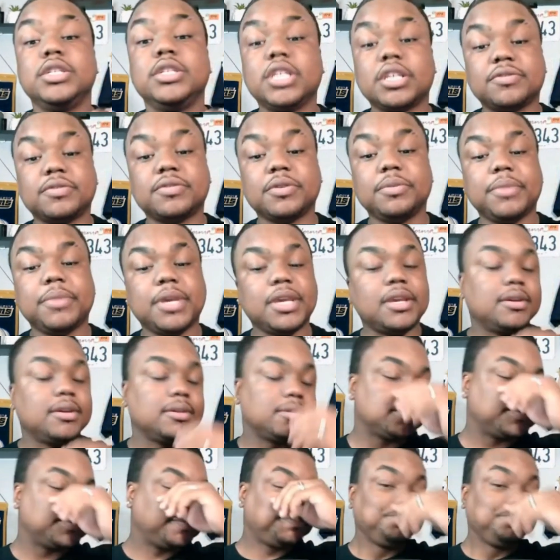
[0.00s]
just for me.
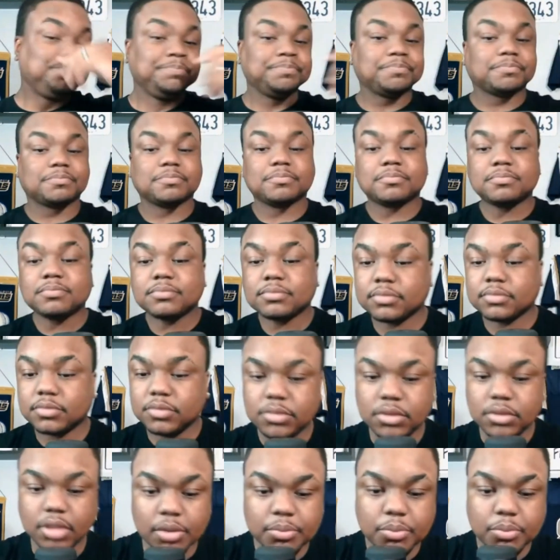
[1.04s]

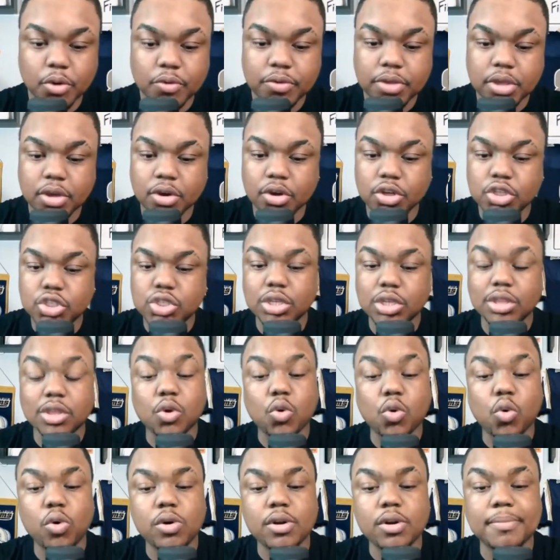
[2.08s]
Moving on to the
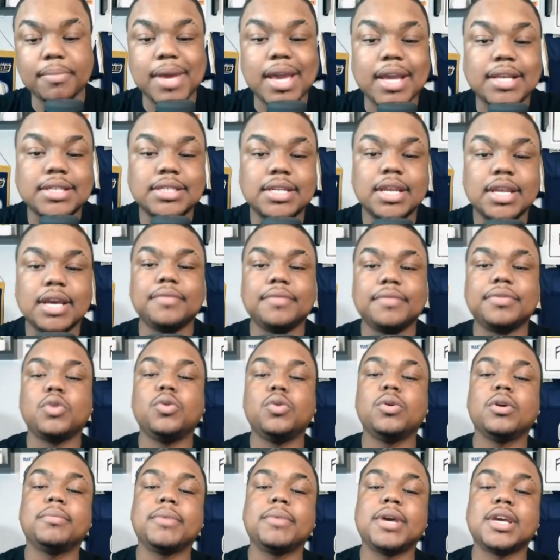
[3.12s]
quarterbacks. Now, the
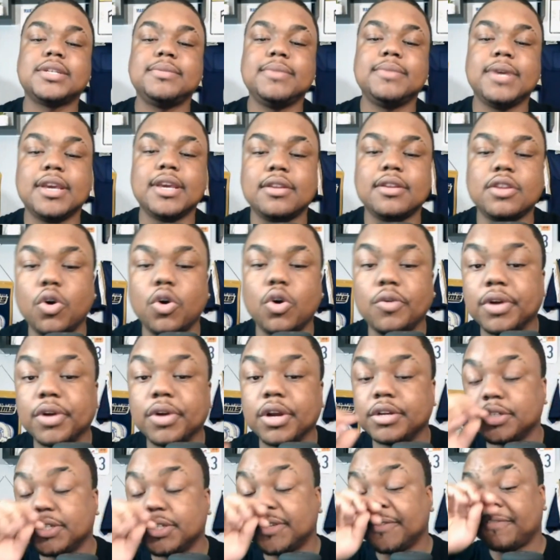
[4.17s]
quarterbacks, man, the
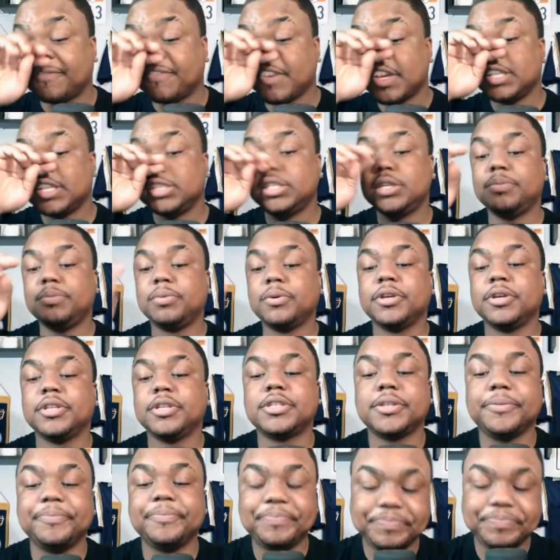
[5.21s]
over-under fantasy
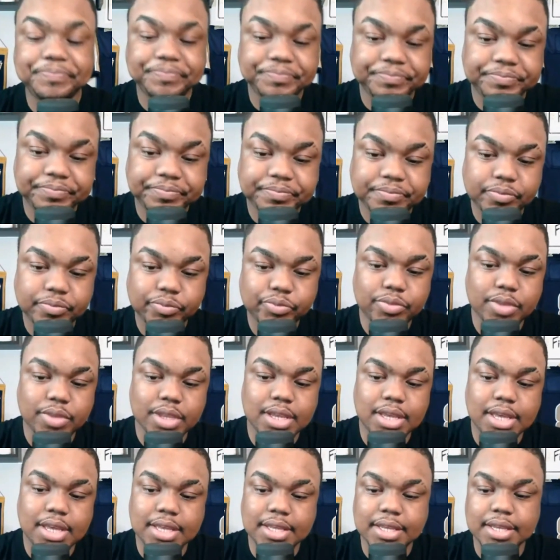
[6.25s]
points,
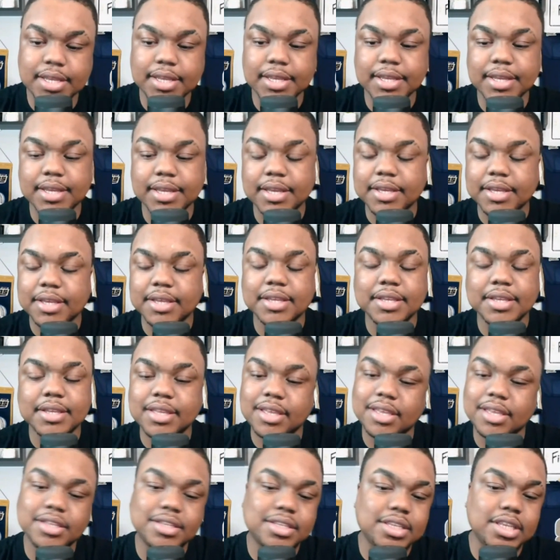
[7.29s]

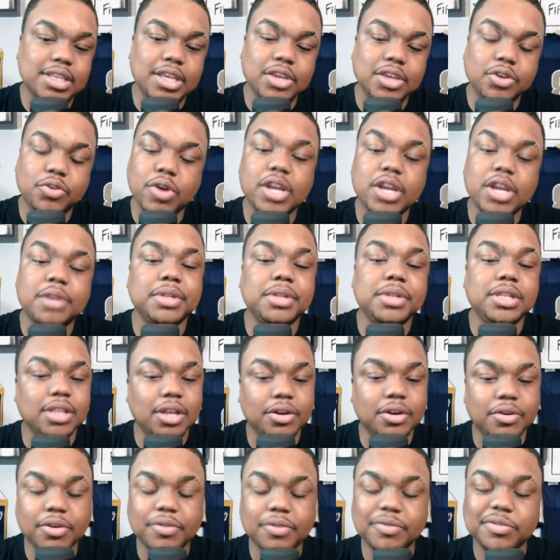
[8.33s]
It's incredibly
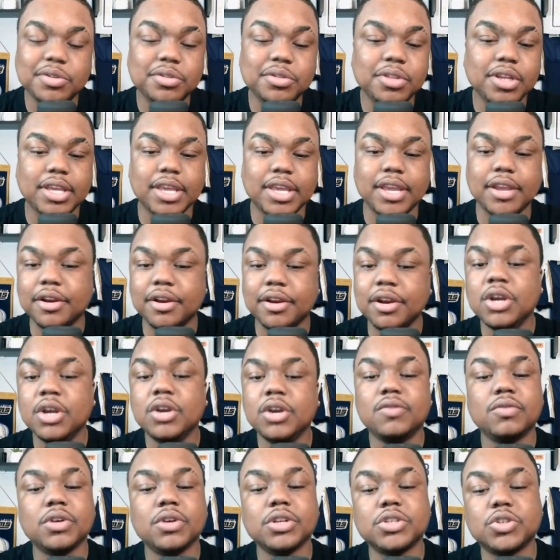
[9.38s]
low. If you look here,
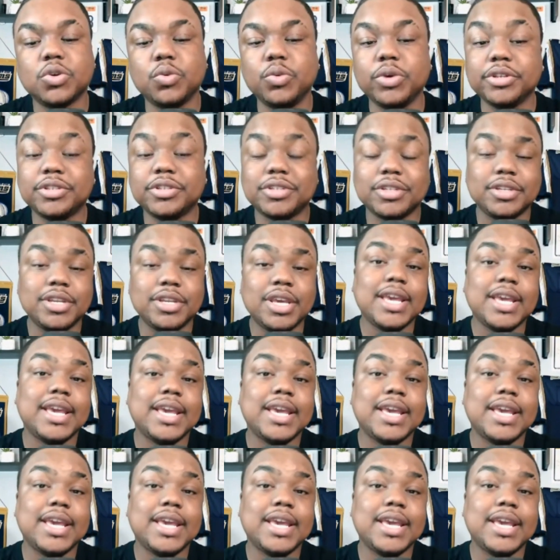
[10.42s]
Russell Wilson,